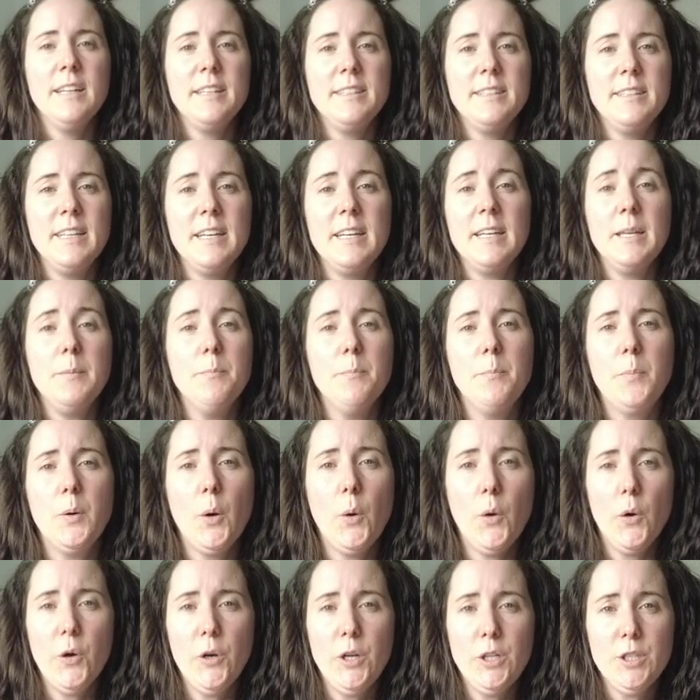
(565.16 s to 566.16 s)
The
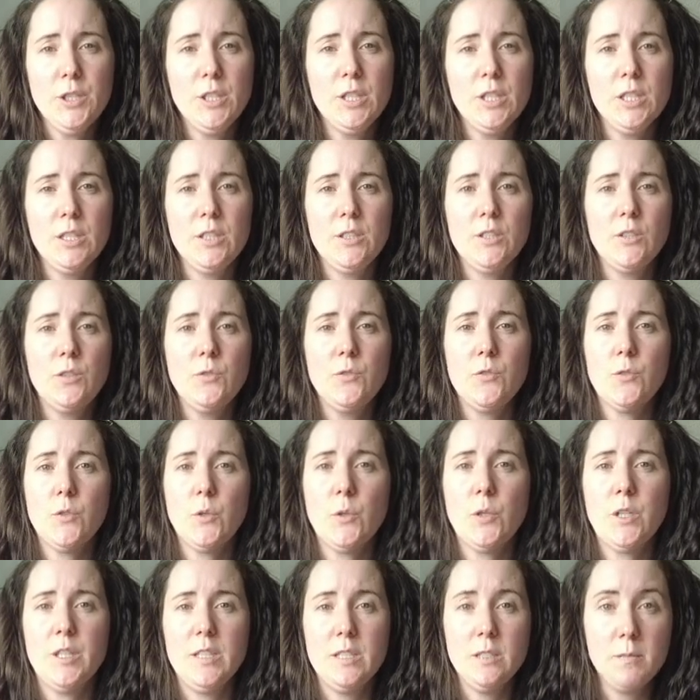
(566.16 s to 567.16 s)
important
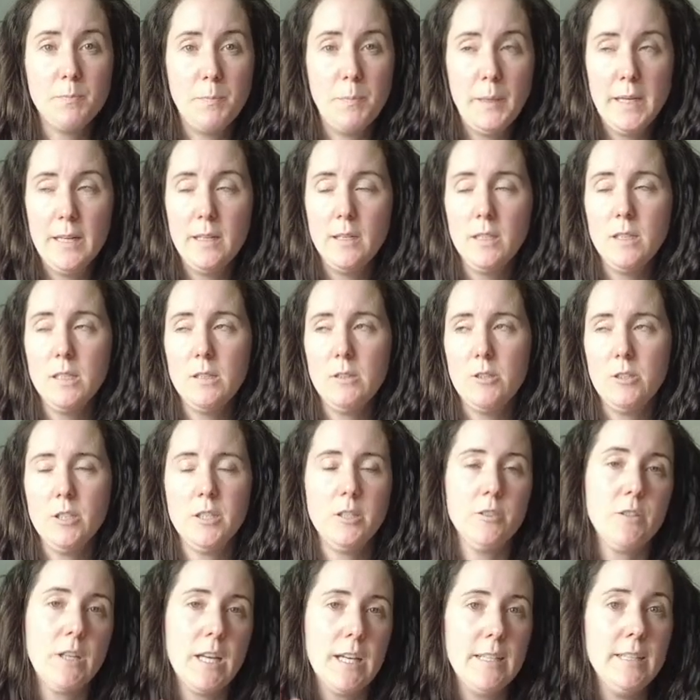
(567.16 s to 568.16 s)
for a spell, or
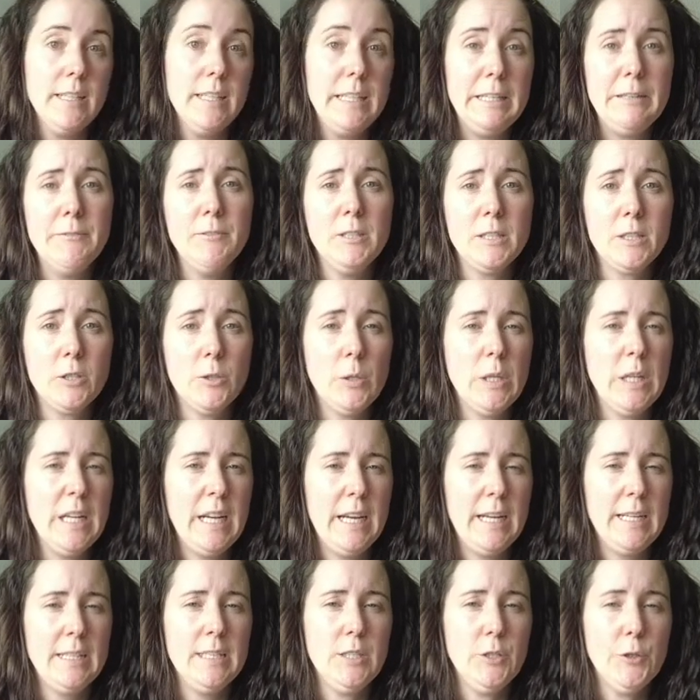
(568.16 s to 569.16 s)
you can even
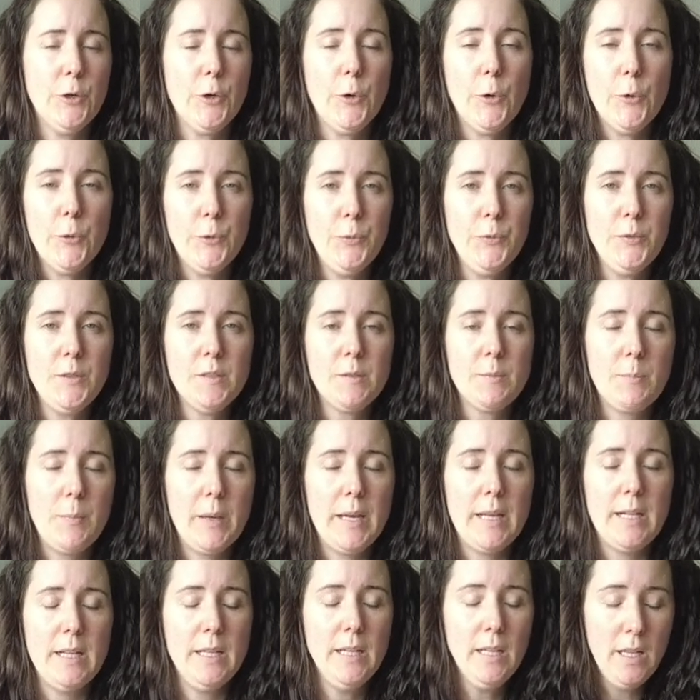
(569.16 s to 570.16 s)
create your own
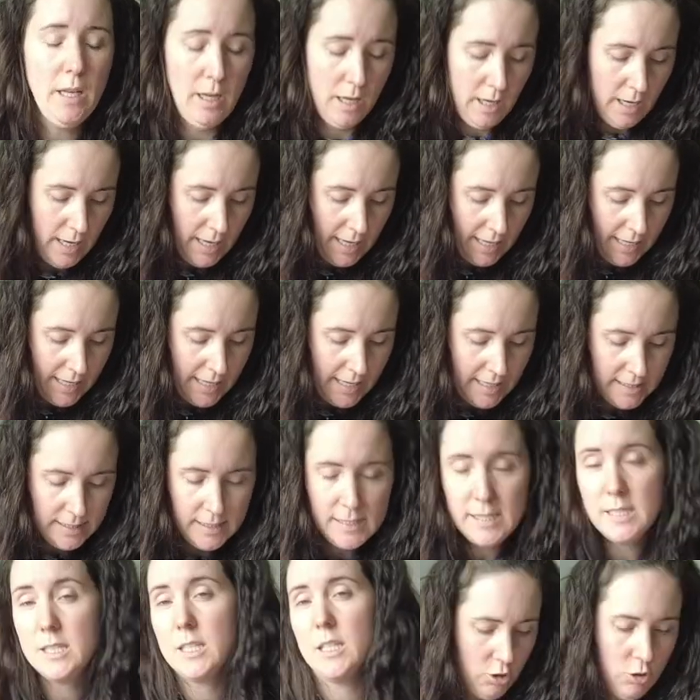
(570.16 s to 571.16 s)
spell,
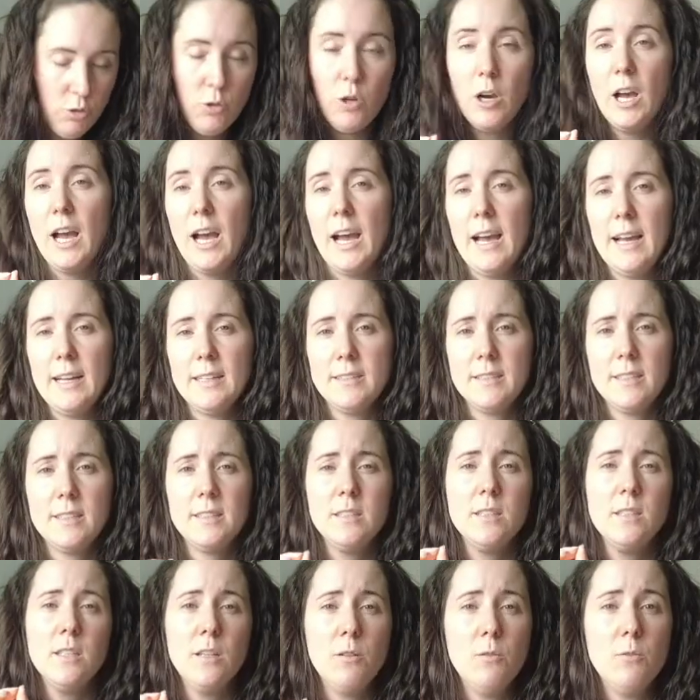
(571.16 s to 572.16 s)
is to add
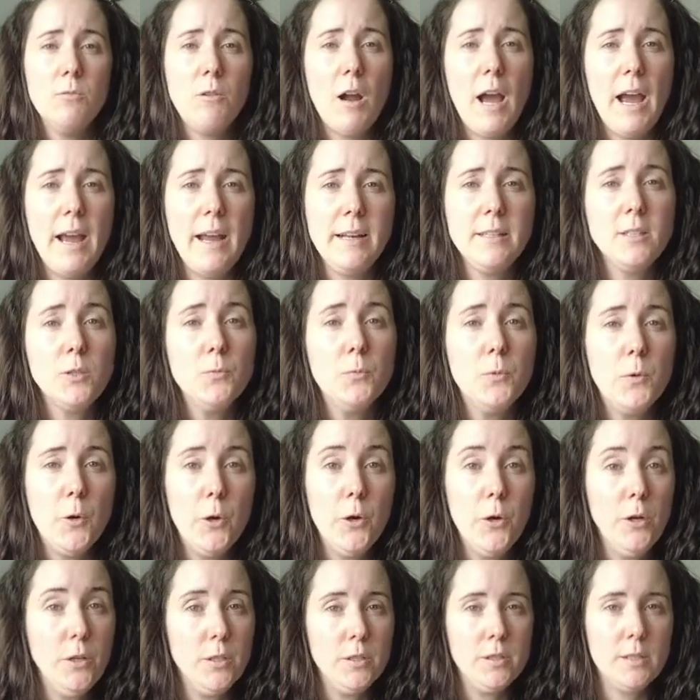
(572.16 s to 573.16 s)
the right
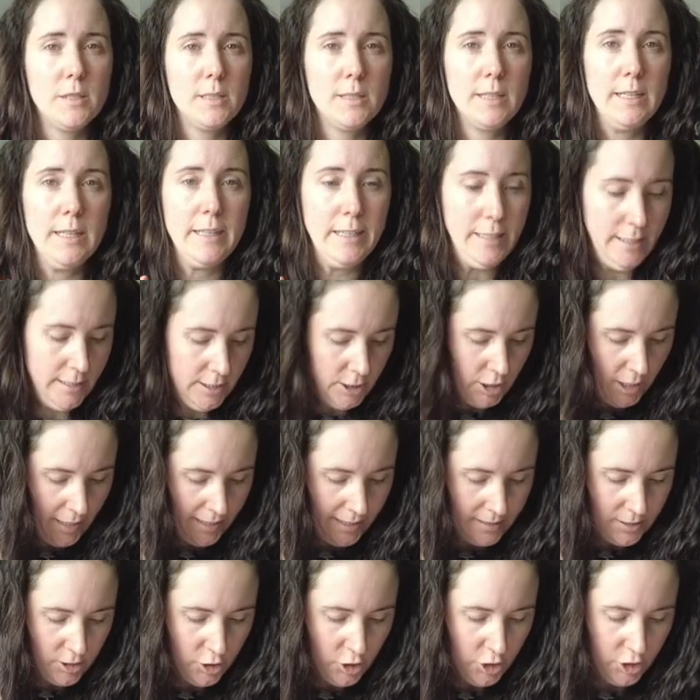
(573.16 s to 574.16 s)
words, the
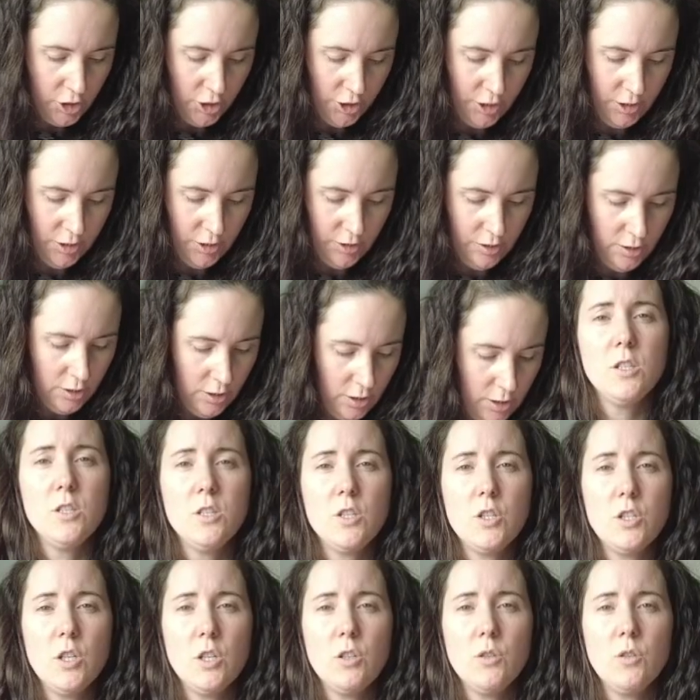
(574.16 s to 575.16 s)
intention.
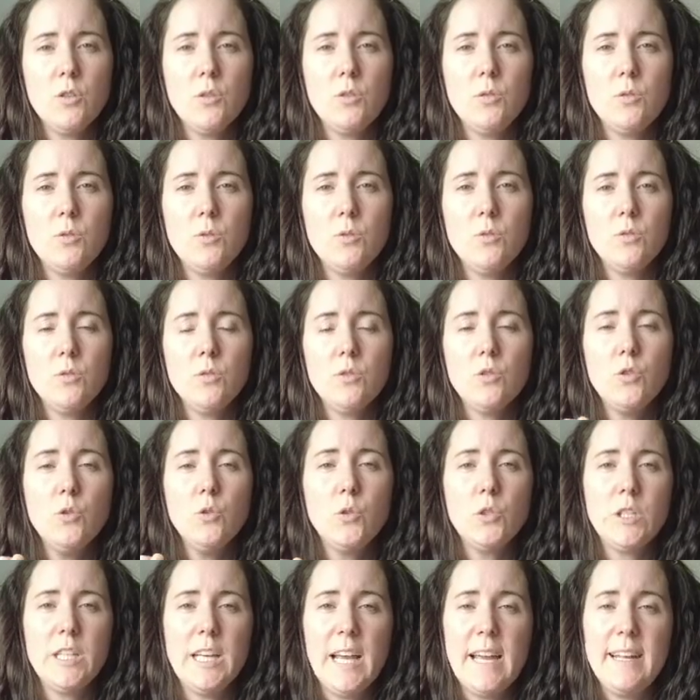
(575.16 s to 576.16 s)
So
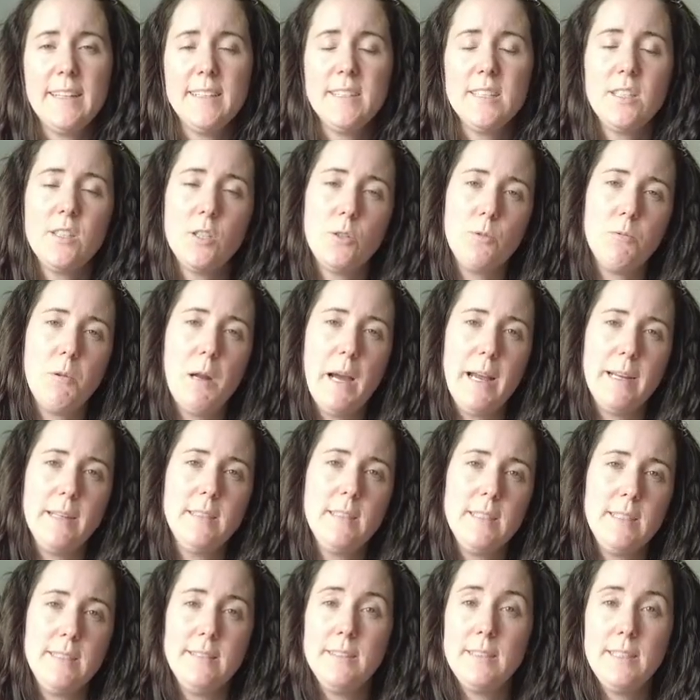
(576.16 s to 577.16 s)
to get the
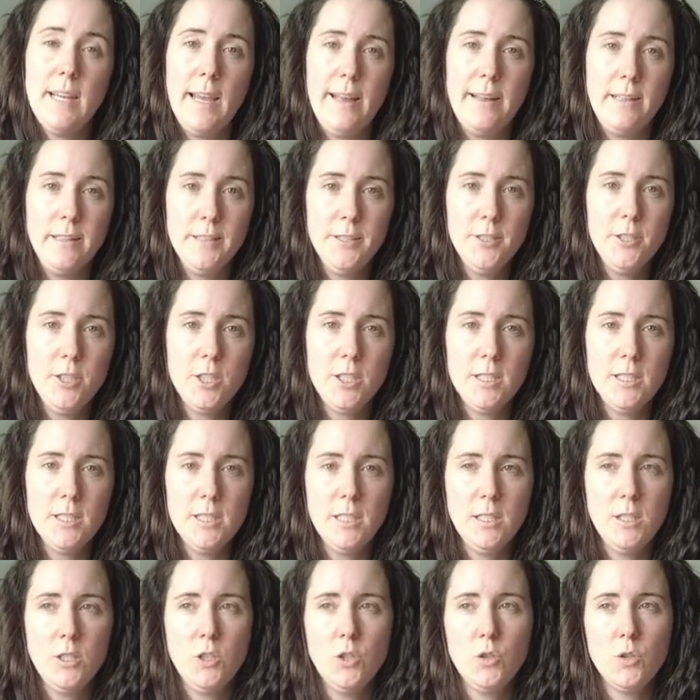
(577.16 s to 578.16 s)
right
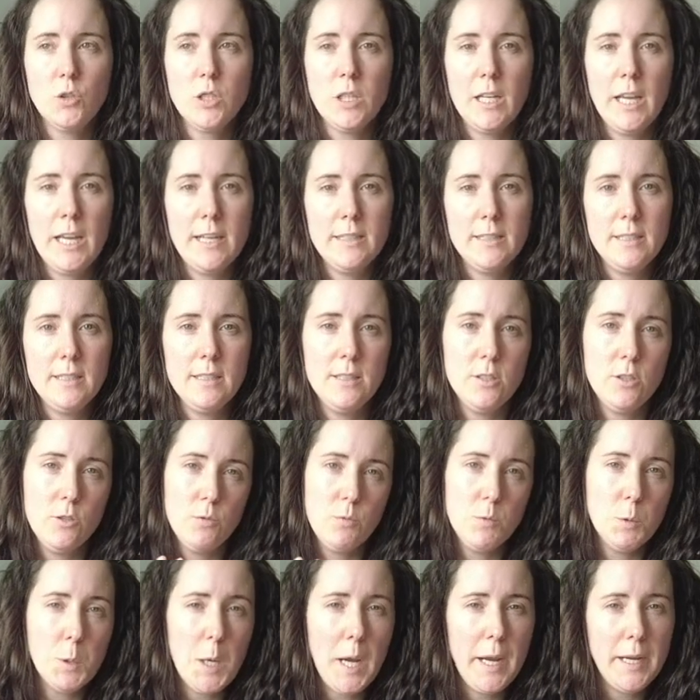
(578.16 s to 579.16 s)
intention, to get in the
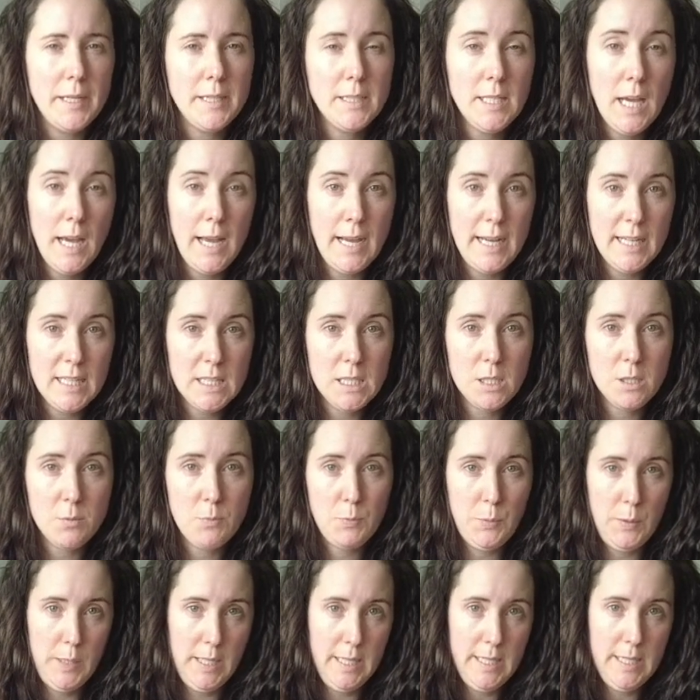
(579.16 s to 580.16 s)
right
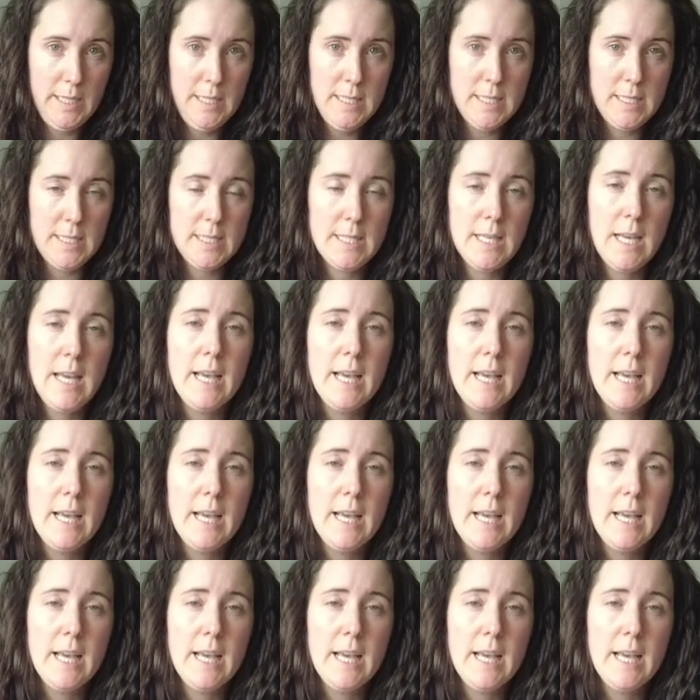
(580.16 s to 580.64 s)
headspace,